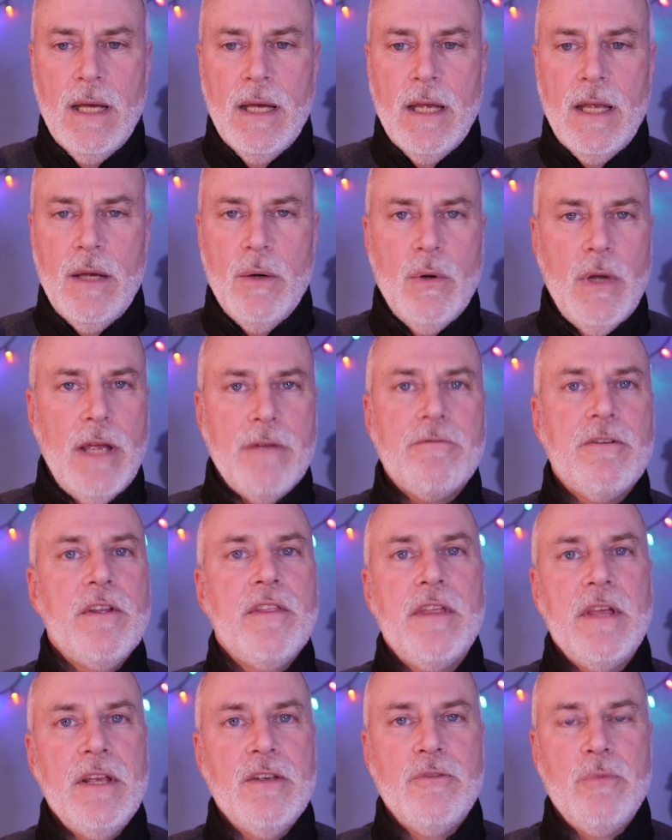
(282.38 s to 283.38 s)

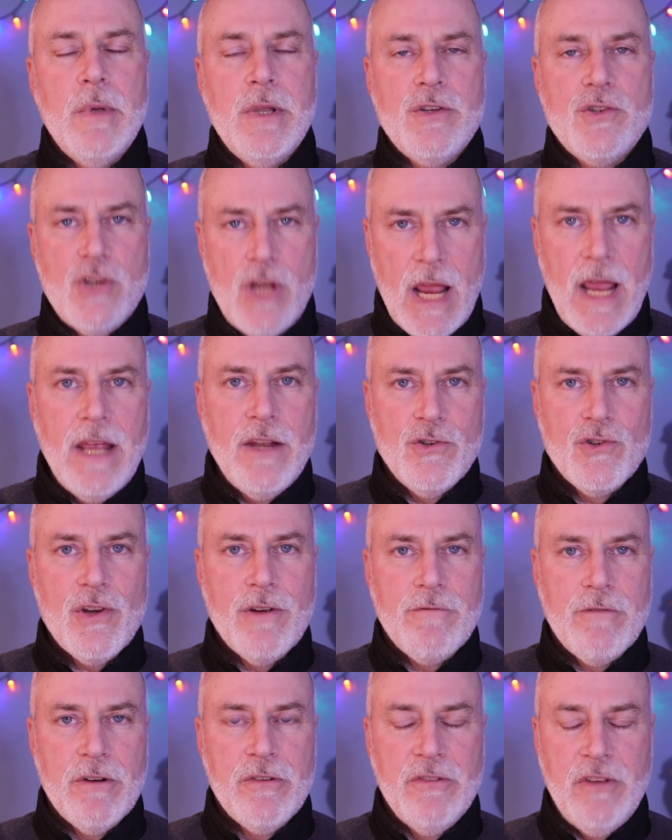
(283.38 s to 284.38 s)
everything has been changed
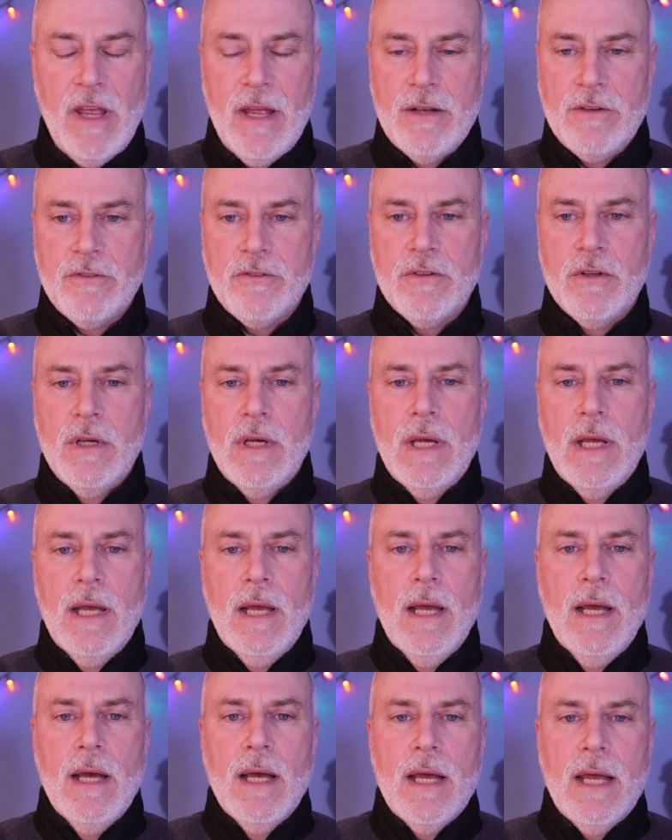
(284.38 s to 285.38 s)
ever since.
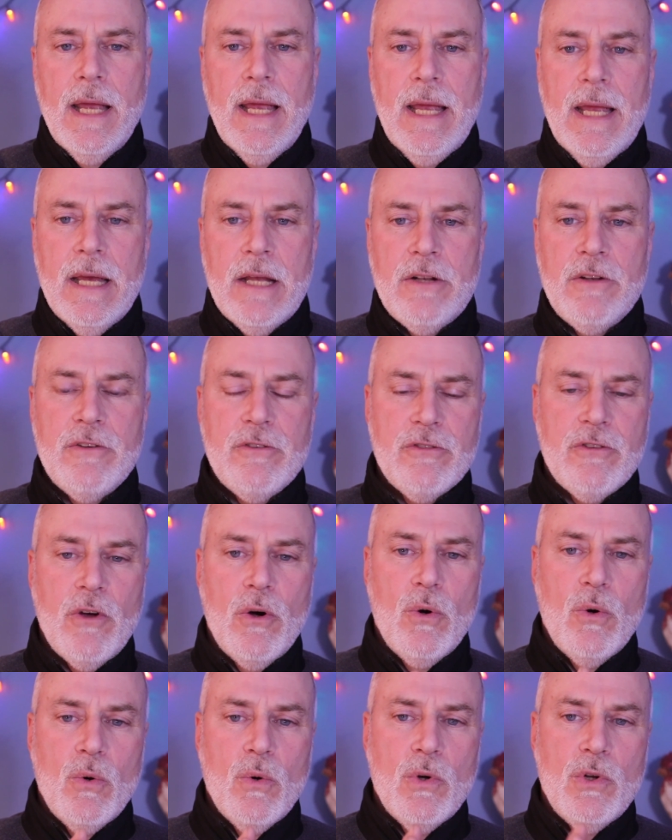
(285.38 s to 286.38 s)
And
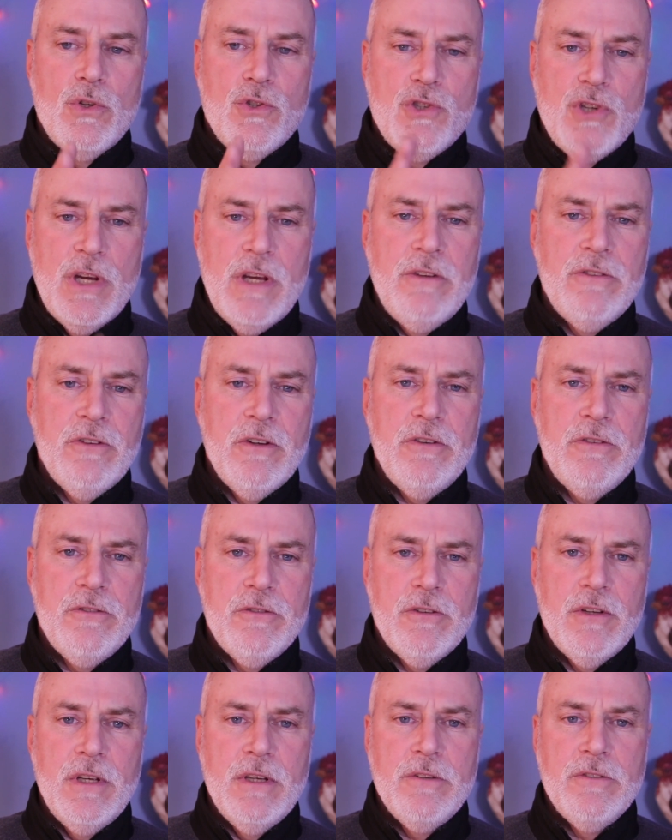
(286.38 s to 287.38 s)
so
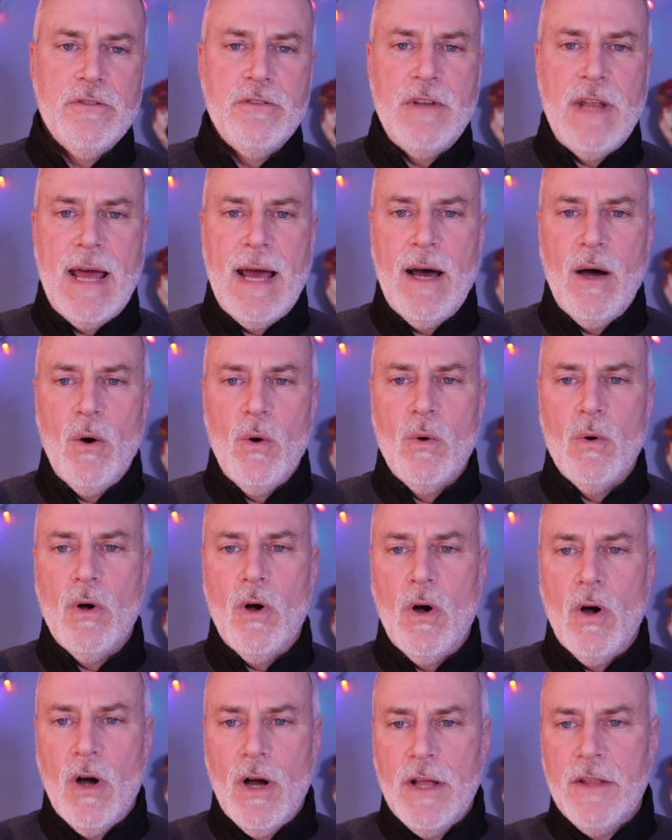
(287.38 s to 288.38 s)
Jesus is now
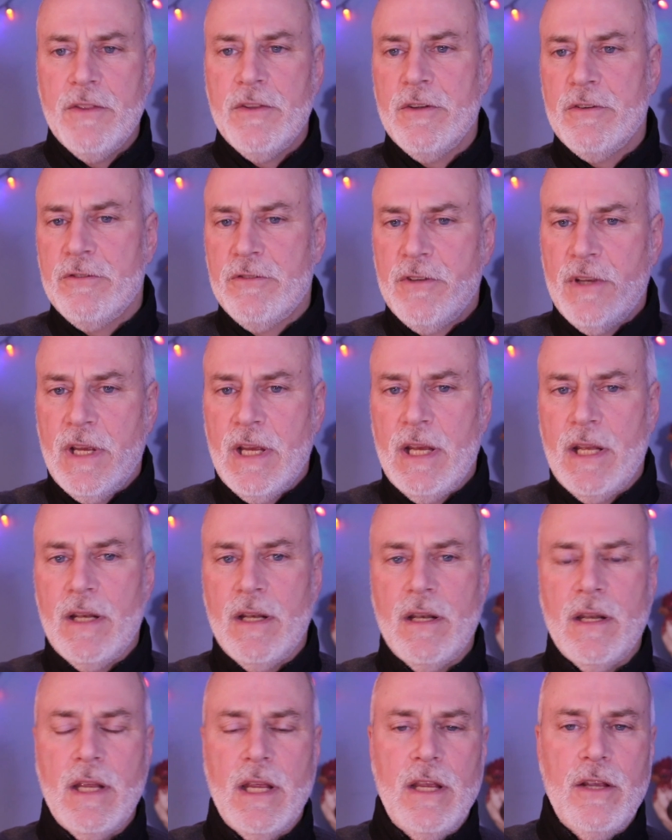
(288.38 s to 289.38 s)
on the
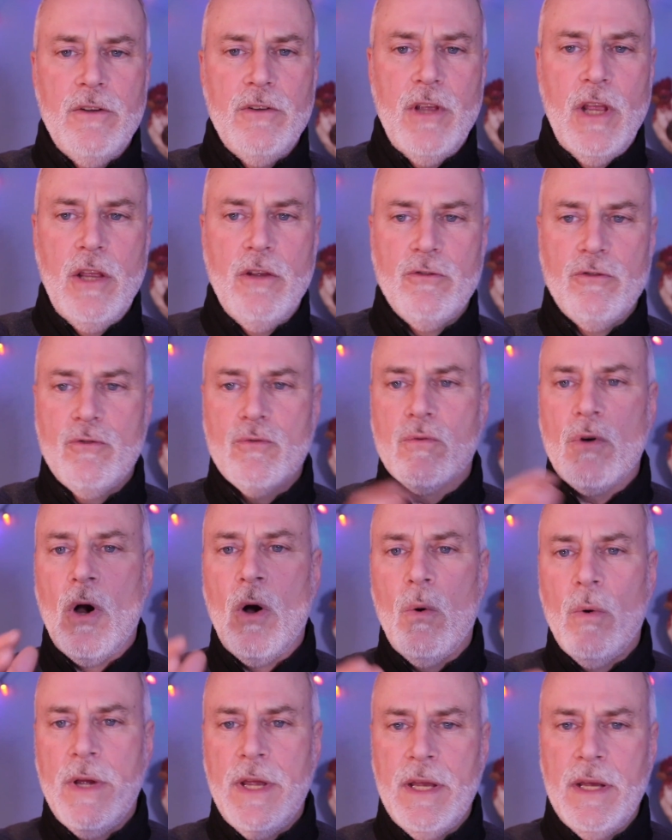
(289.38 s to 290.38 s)
scene. He's
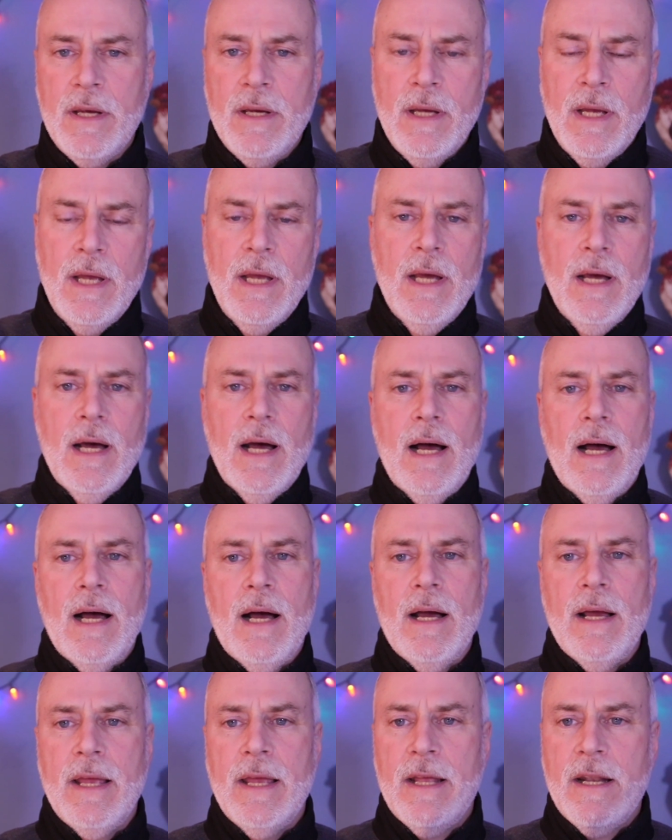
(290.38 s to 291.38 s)
growing,
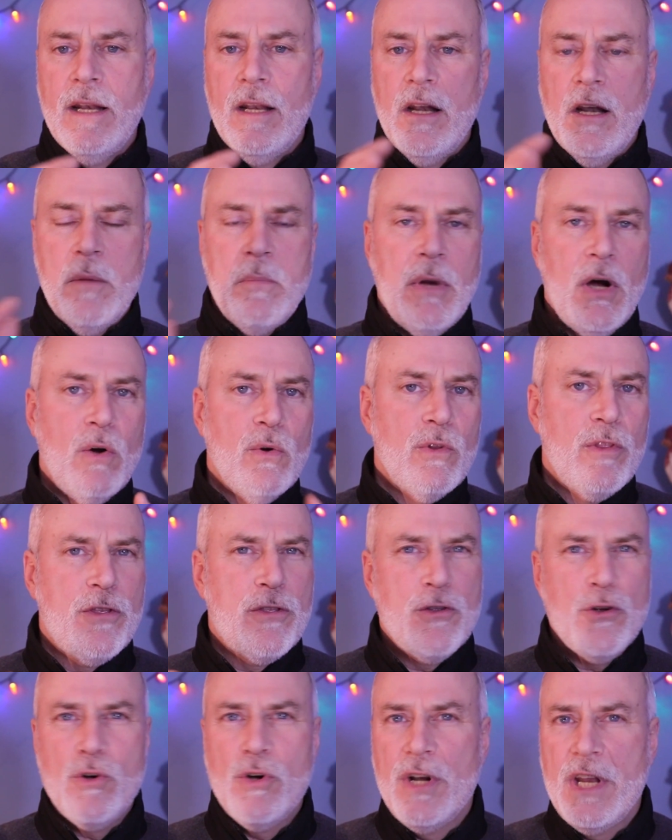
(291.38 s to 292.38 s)
and at about
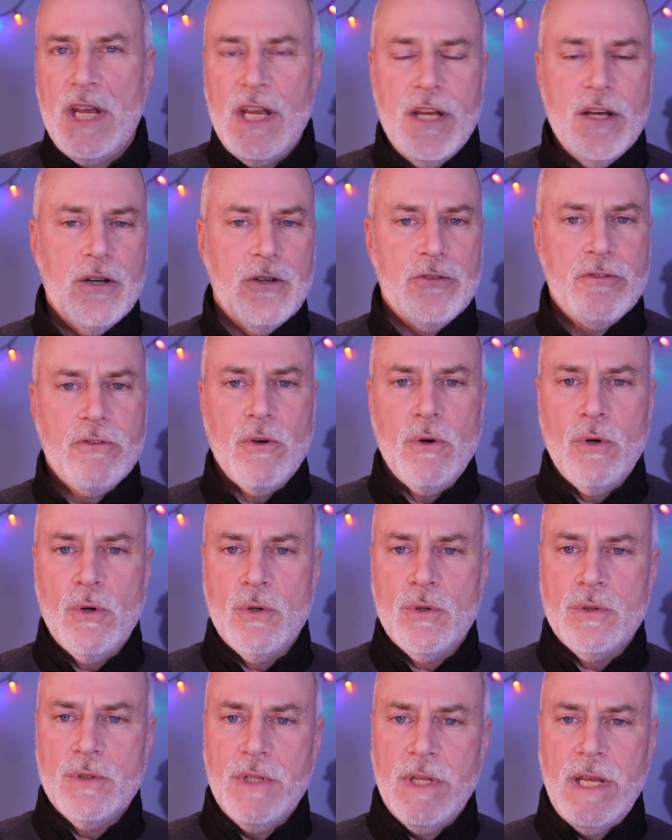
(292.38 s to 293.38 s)
30 years
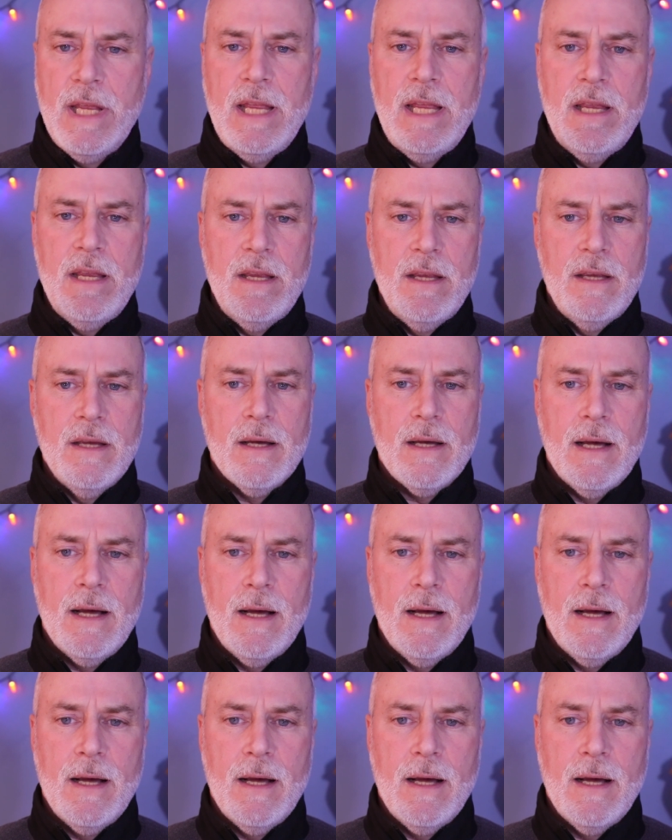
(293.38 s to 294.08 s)
old, he